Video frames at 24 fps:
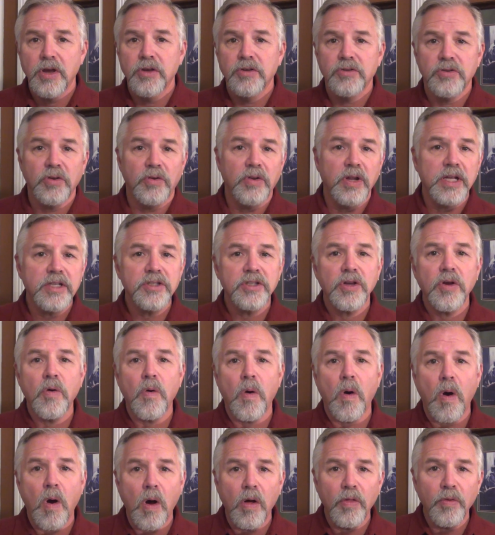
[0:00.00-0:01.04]
So let's
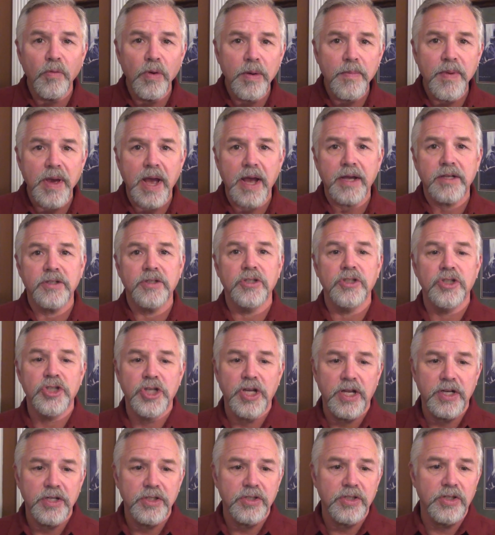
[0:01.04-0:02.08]
go all the way back to
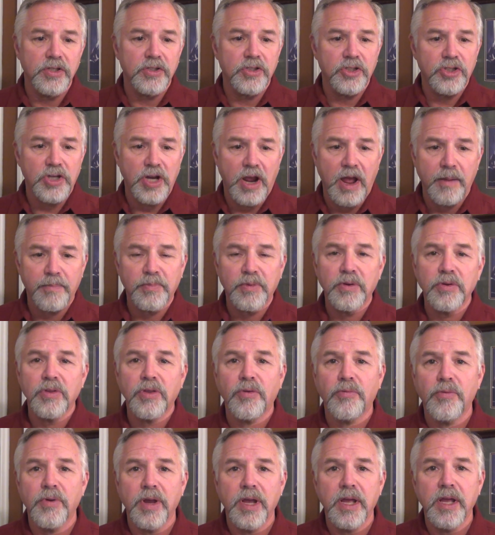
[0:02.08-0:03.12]
Genesis chapter
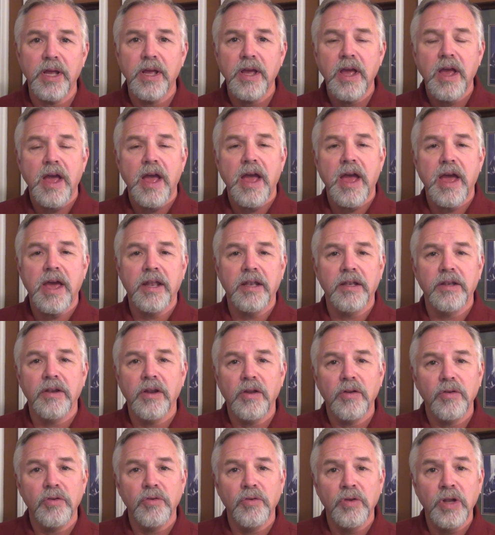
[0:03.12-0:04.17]
three, and
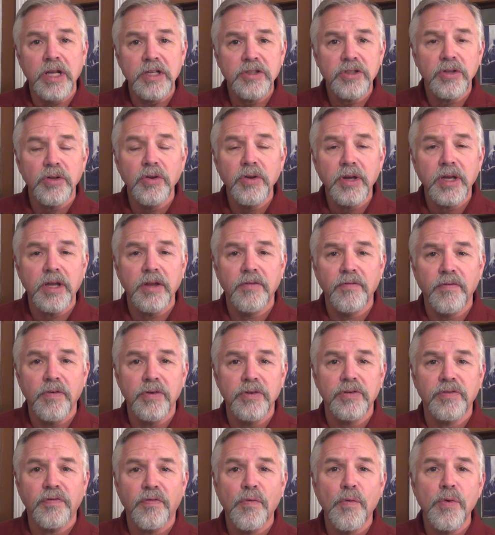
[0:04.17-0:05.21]
let's look in
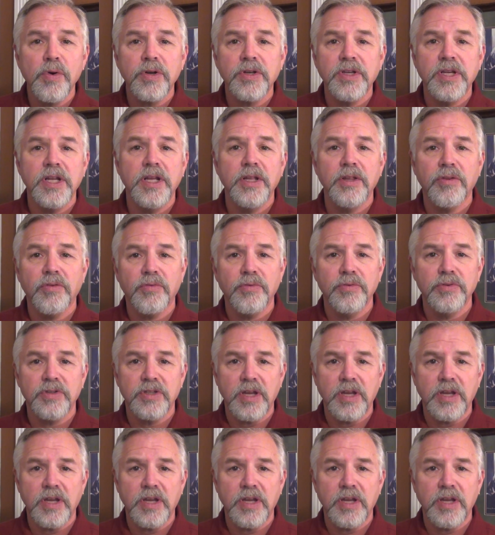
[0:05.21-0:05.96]
verse fourteen through